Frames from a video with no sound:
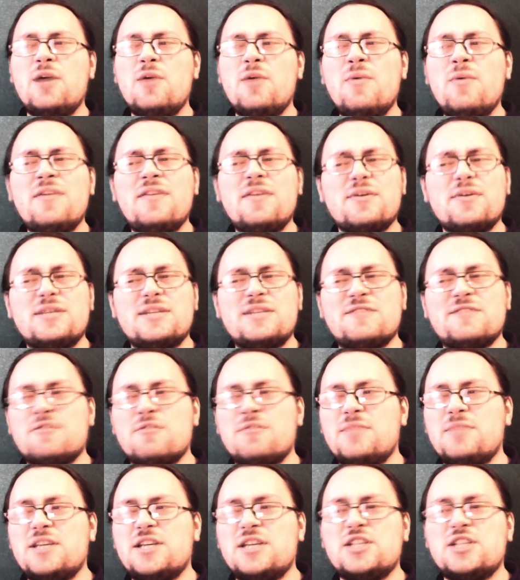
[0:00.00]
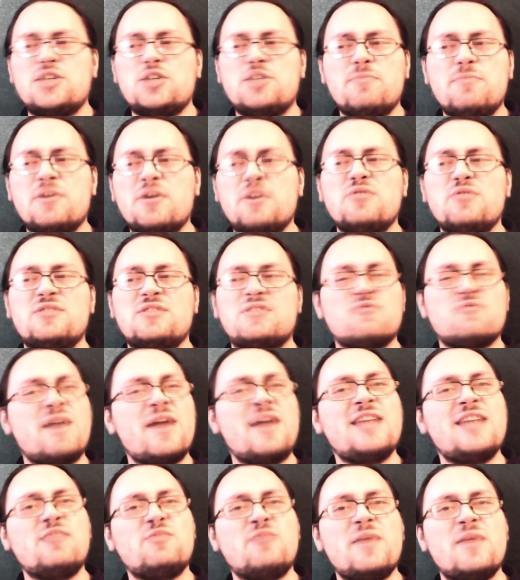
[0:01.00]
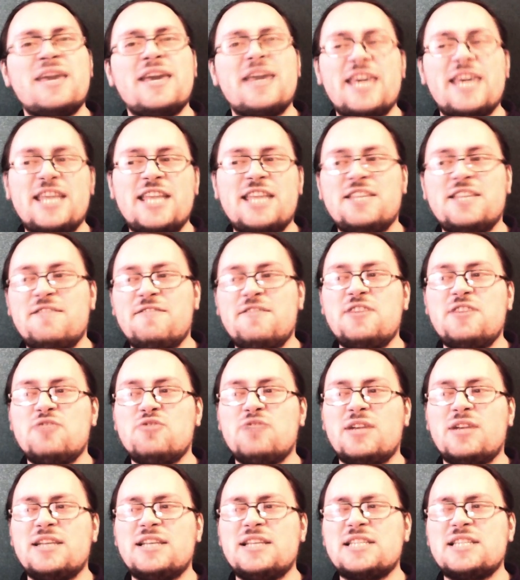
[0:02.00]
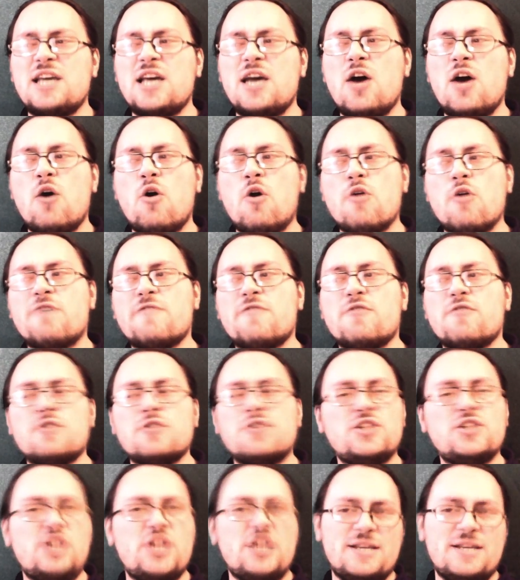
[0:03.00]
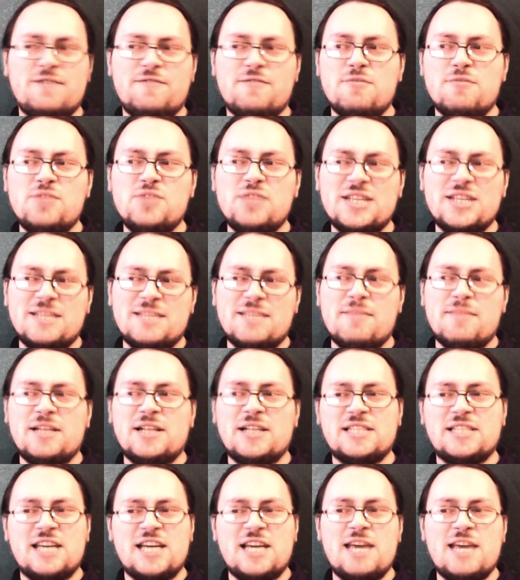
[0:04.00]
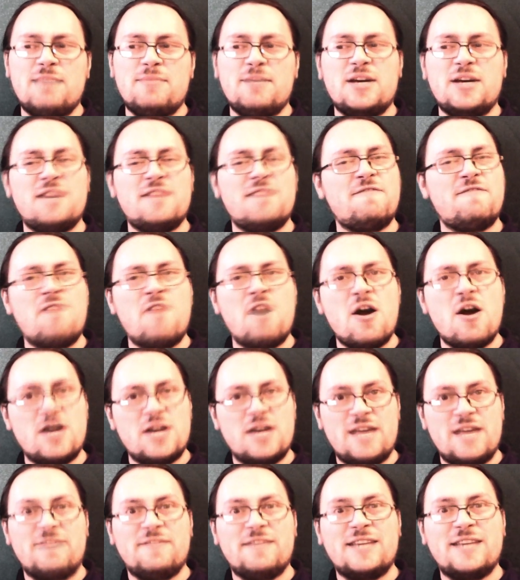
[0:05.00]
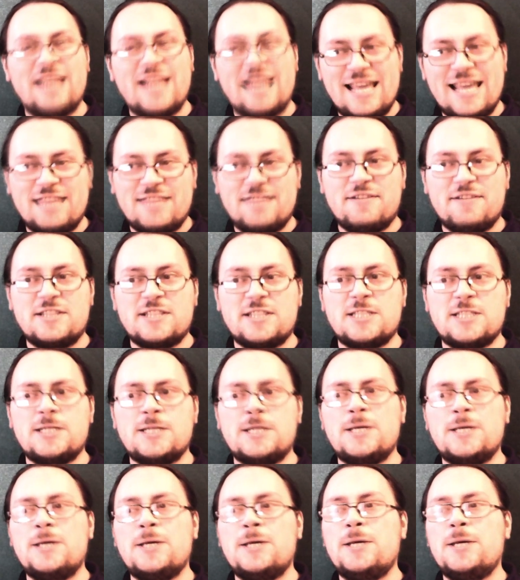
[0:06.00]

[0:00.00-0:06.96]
whether it's from the supposed right-wing individualists or from Jezebel-type far-left collectivists.